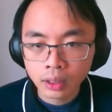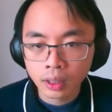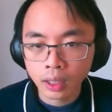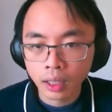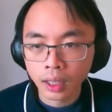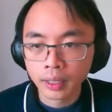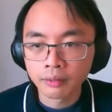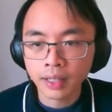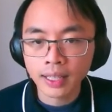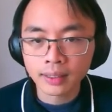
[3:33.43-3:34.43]
and
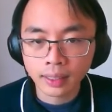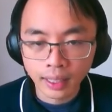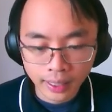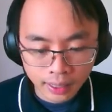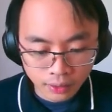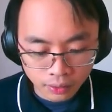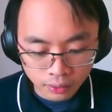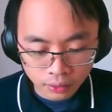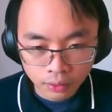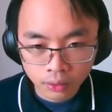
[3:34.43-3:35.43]
that is
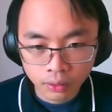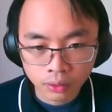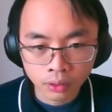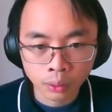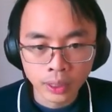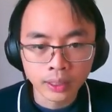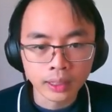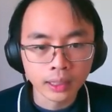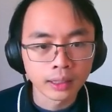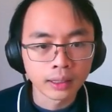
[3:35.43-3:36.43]
2019.